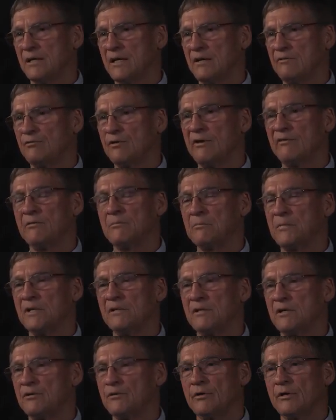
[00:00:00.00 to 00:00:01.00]
If you haven't
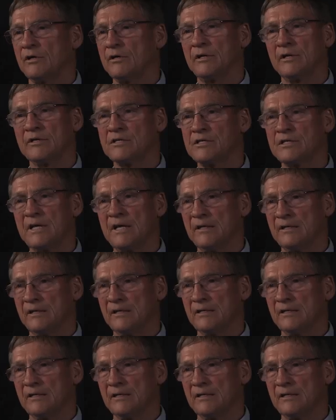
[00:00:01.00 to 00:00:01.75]
been there, you don't understand